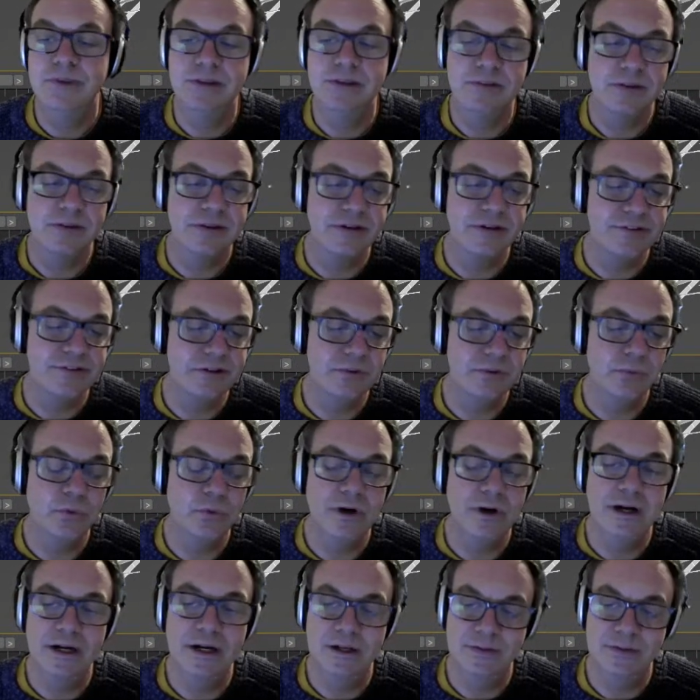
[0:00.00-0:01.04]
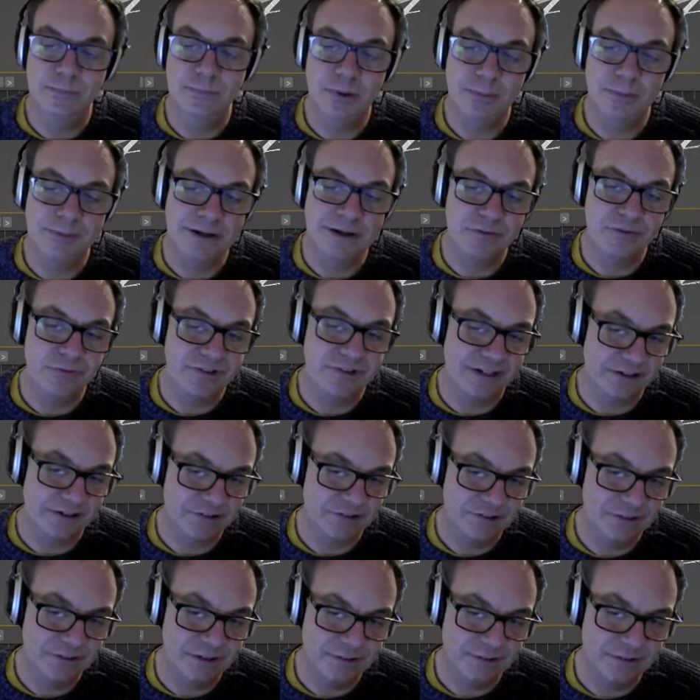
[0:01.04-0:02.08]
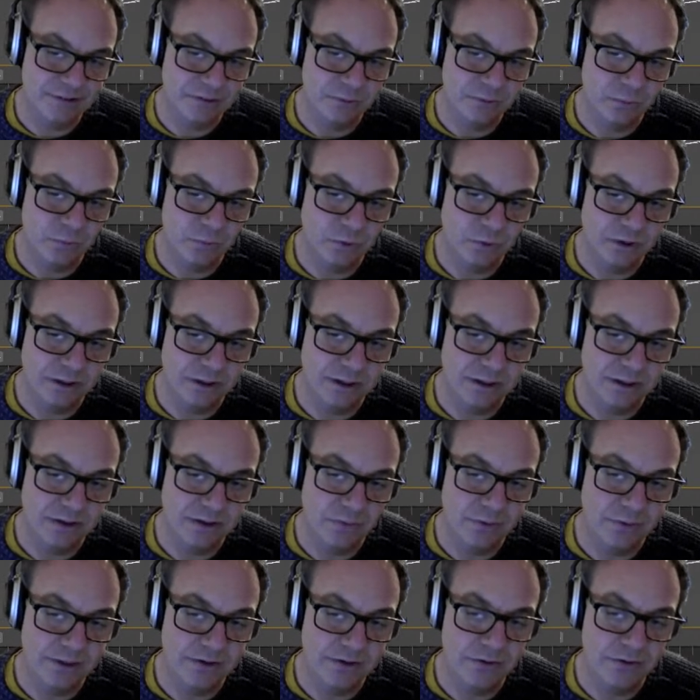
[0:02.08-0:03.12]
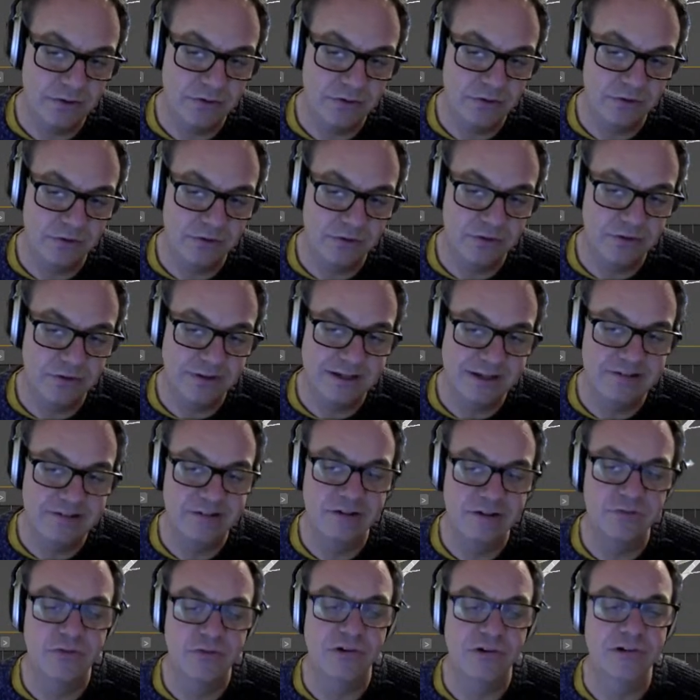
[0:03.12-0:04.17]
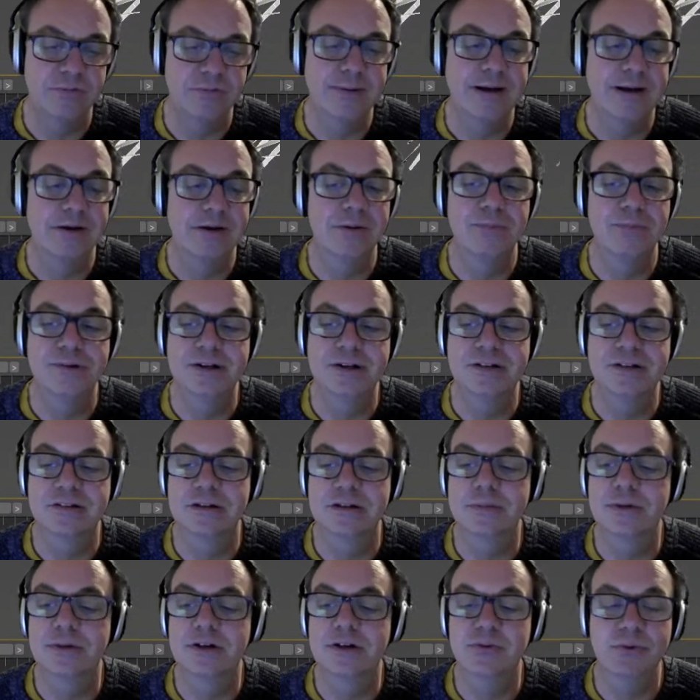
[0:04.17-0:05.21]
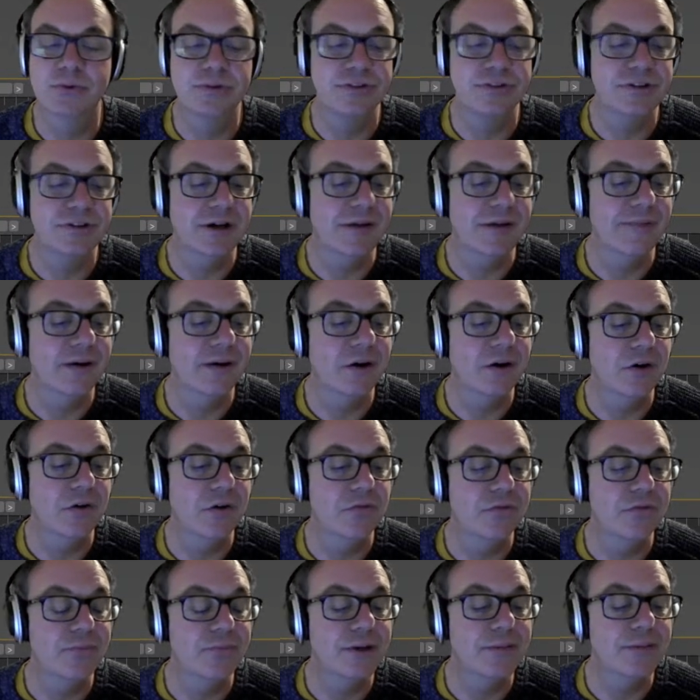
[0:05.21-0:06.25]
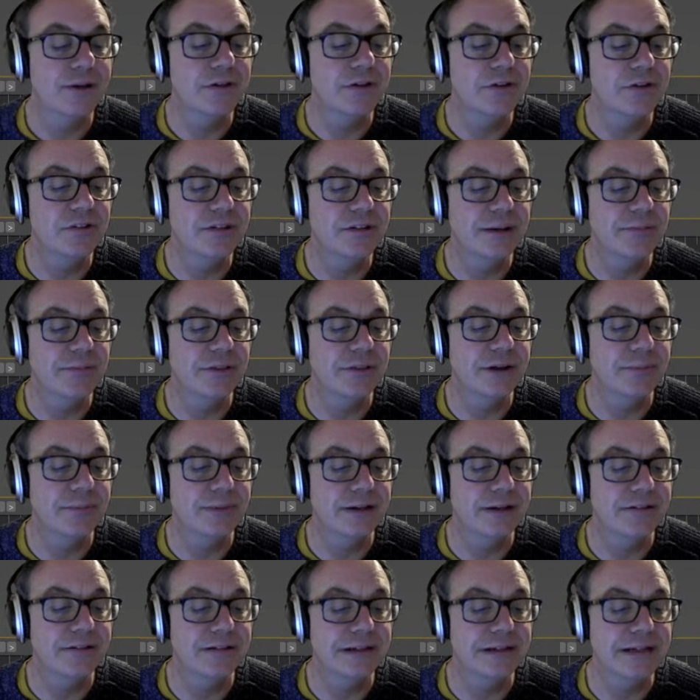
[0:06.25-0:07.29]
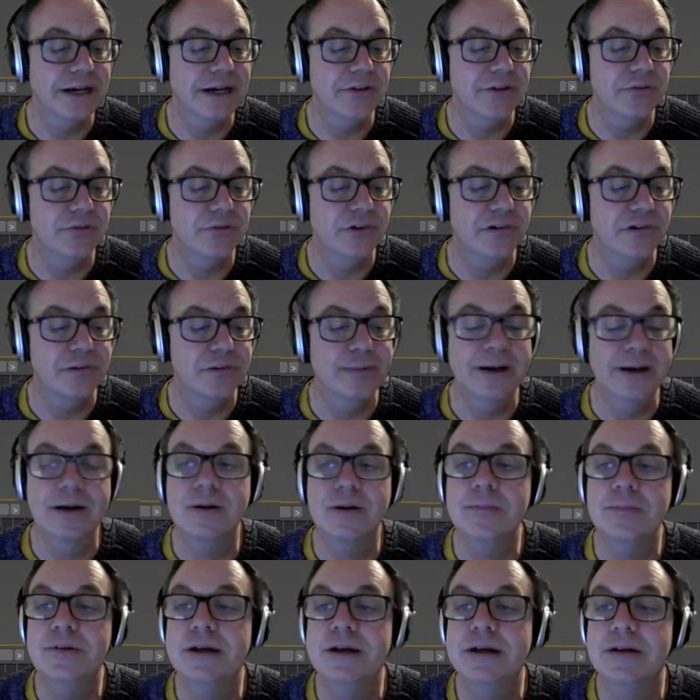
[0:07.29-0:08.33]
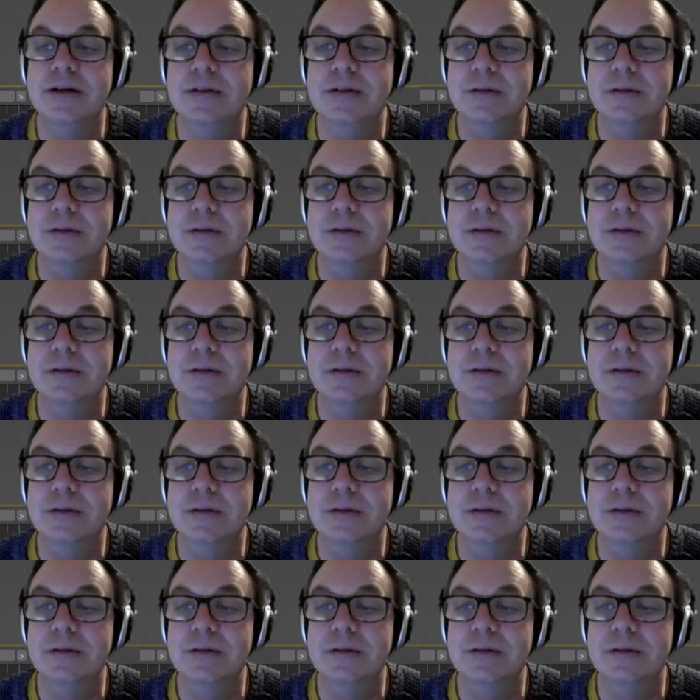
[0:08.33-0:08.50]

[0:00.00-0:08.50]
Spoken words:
Doesn't work, the populate from selection doesn't work when you're nesting Forest Pack objects, so you might as well just turn that off. But I'm going to do the same thing basically, add a Forest Pack object.